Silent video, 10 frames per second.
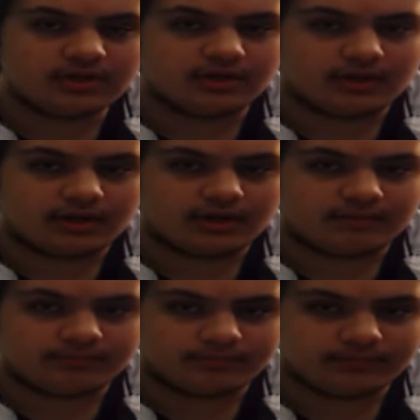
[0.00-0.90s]

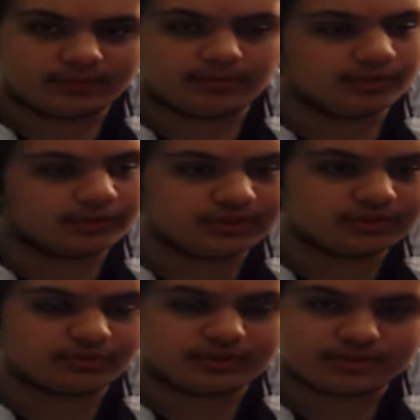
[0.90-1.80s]
ability
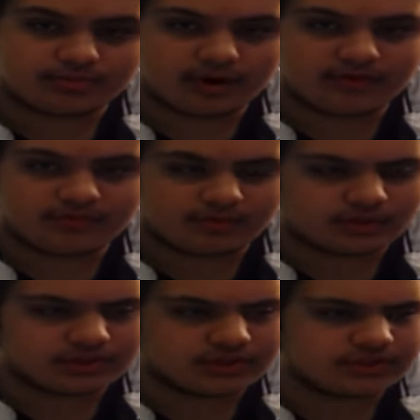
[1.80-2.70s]
to reach profit
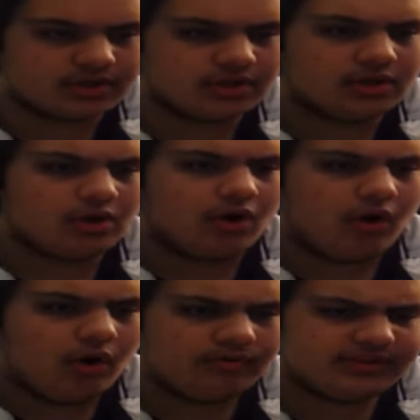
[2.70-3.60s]
margins,
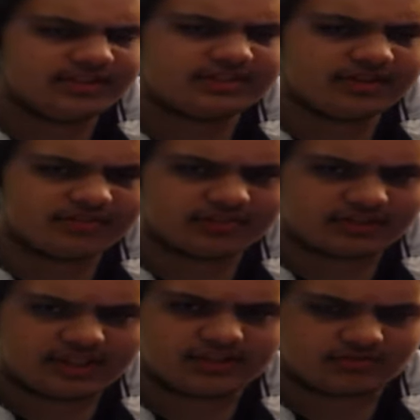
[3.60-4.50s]
all of these different
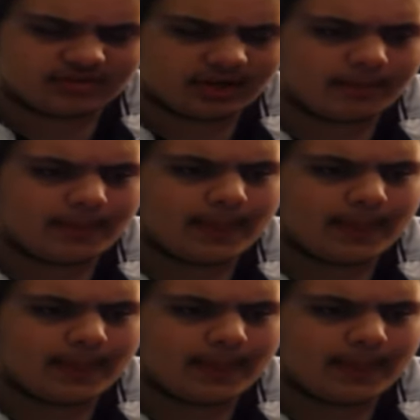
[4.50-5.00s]
things, right?